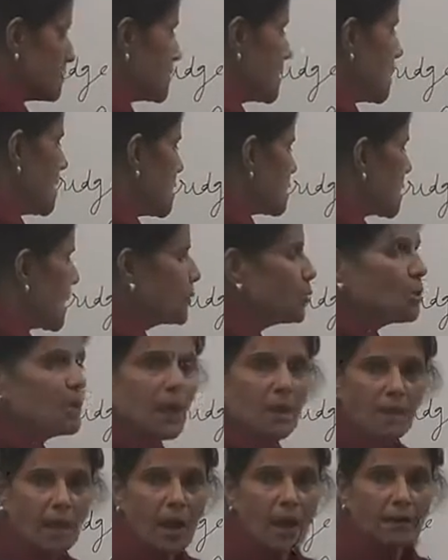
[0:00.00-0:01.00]
Sadullah
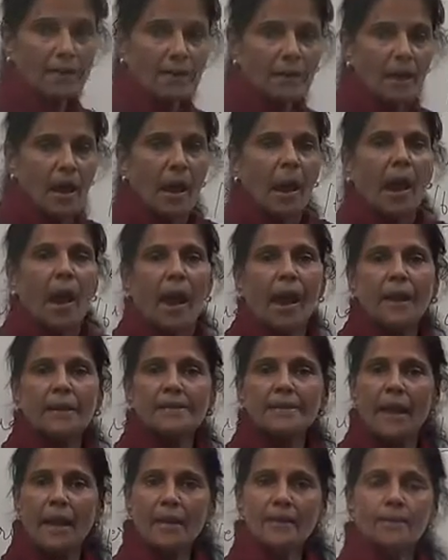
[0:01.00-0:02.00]
Khan. And
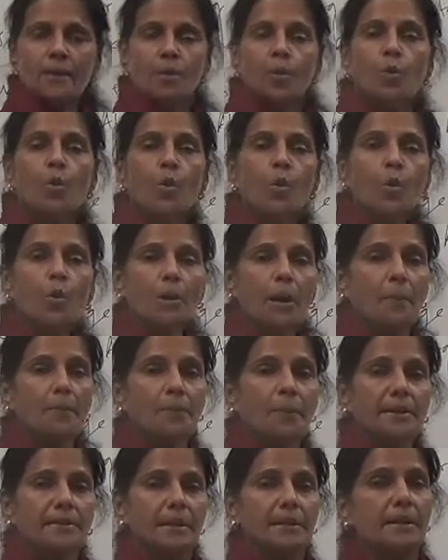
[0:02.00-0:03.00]
then who
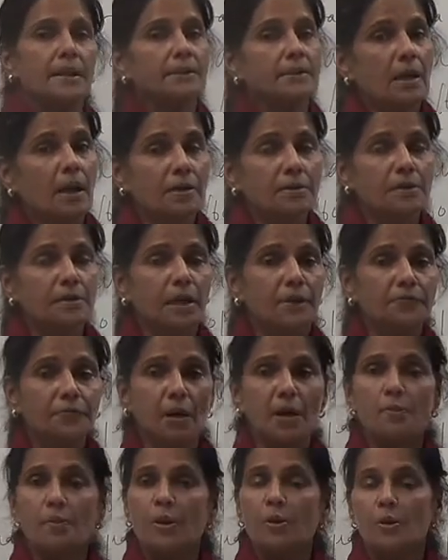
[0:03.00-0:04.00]
completed the third
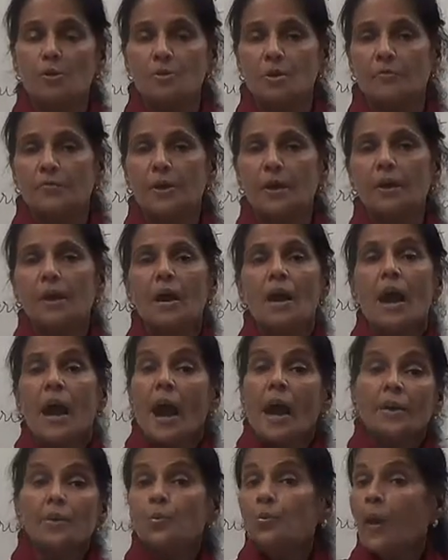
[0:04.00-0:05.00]
daftar because of the,
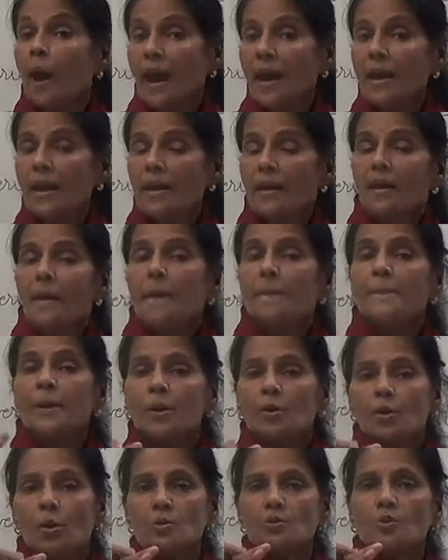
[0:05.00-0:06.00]
and why?
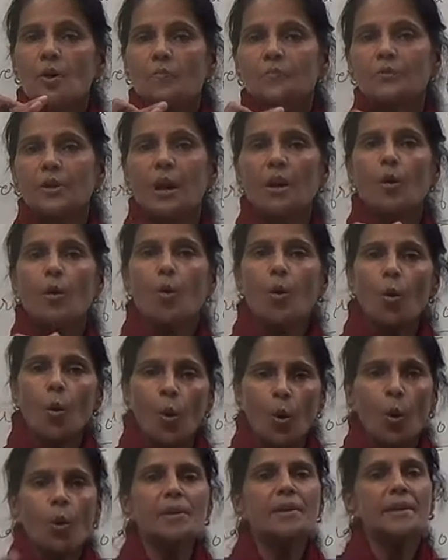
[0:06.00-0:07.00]
Because of the
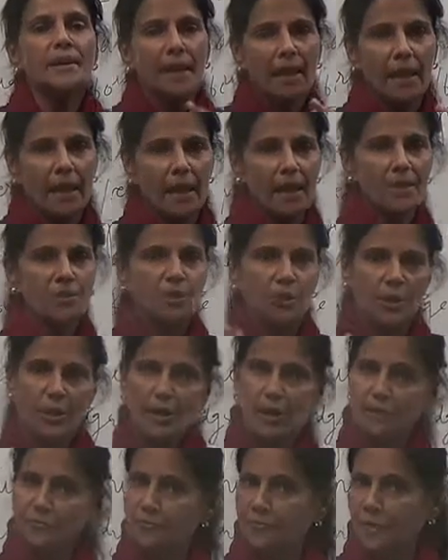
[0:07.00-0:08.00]
old age
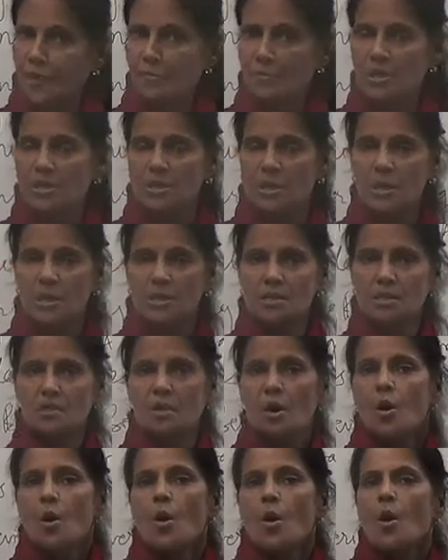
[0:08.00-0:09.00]
infirmities
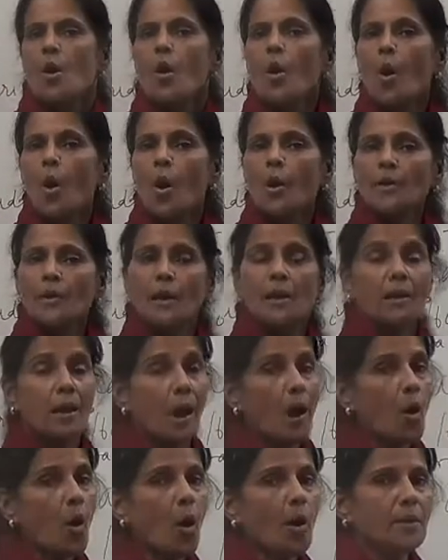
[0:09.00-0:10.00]
on
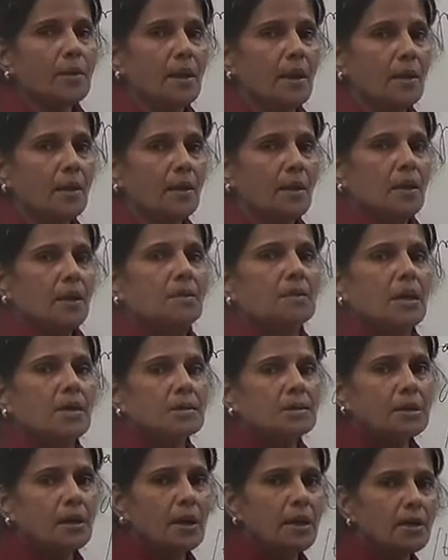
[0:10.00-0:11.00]
Lahori, the
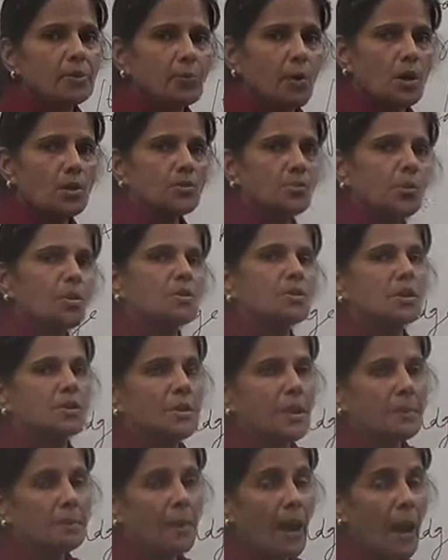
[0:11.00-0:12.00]
third one was
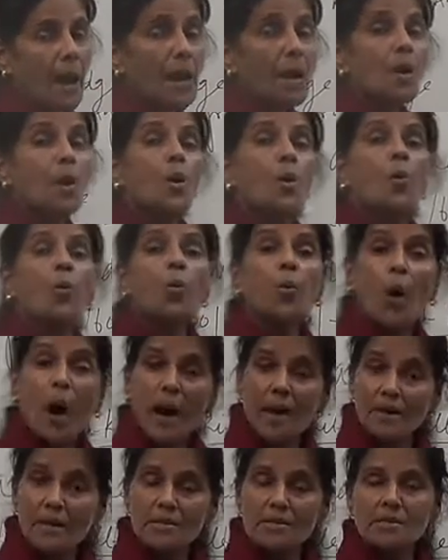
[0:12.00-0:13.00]
written by
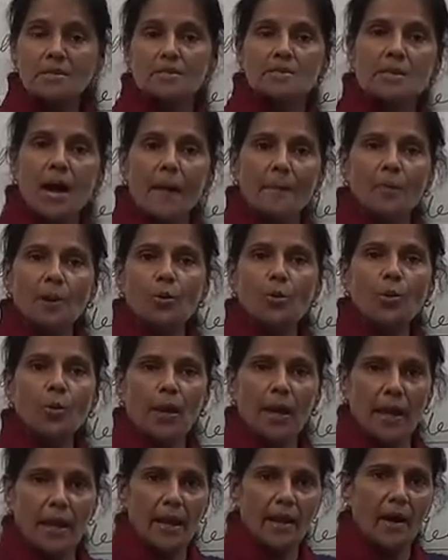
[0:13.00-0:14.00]
Waris,
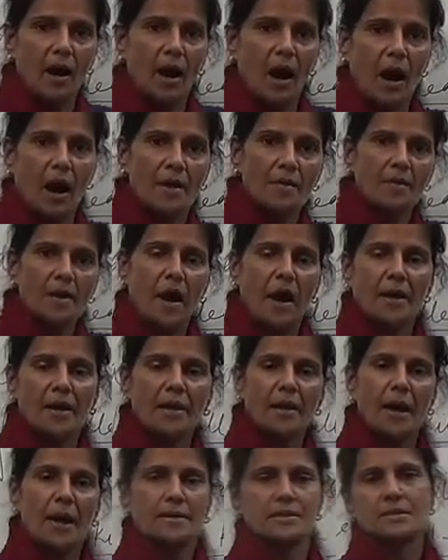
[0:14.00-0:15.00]

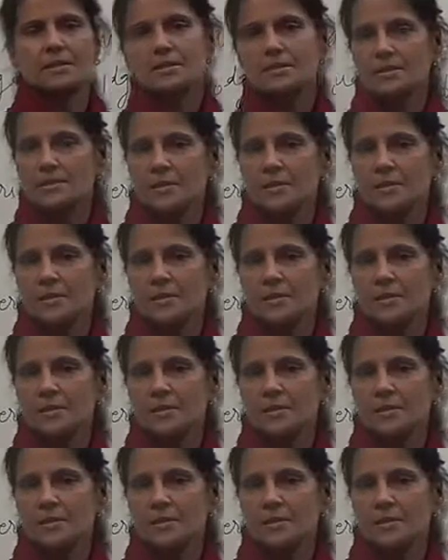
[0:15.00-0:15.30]
W-A-R-I-S.